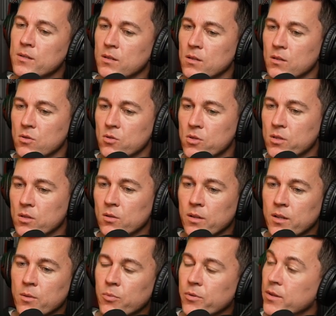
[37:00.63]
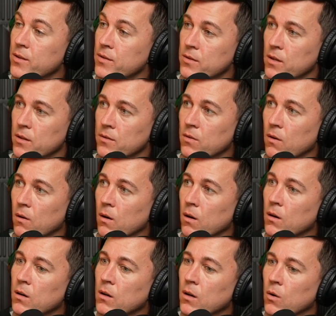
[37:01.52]
you still end up with the
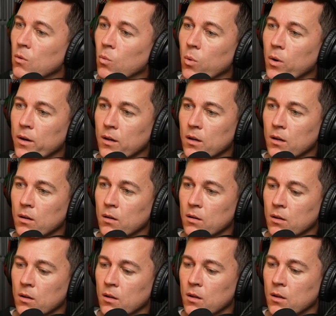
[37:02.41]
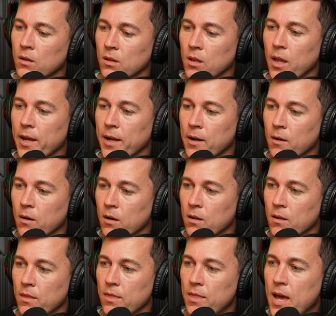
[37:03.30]
centaur where like
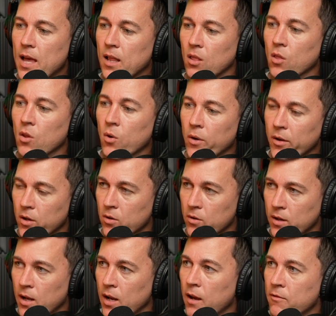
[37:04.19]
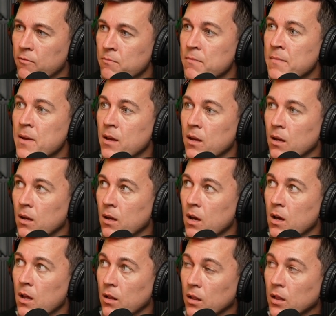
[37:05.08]
that lawyer can have
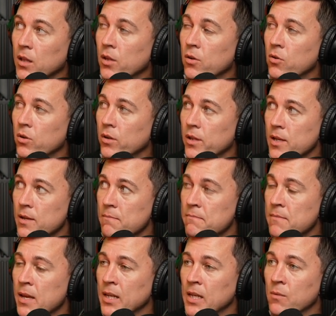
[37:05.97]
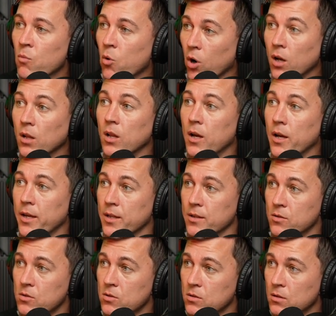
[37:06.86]
uh, literally many more
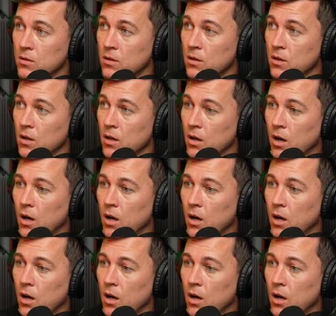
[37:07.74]
clients. Mm-hmm.